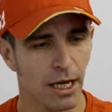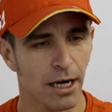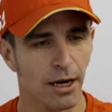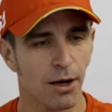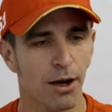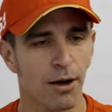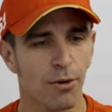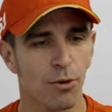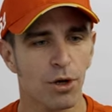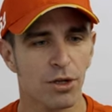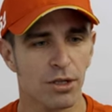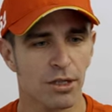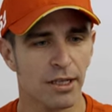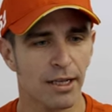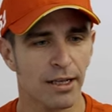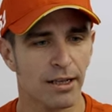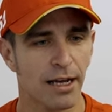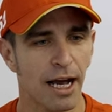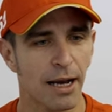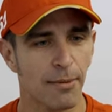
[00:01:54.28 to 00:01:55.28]
than I was at
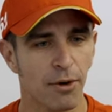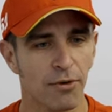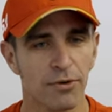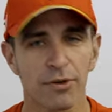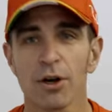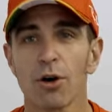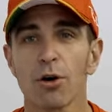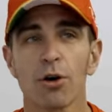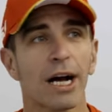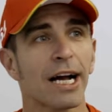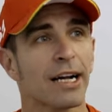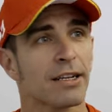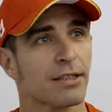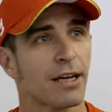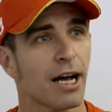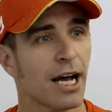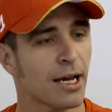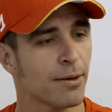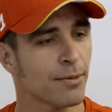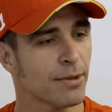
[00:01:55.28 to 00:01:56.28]
the time of go-kart
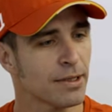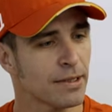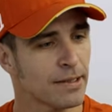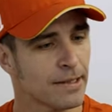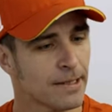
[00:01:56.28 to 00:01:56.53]
time.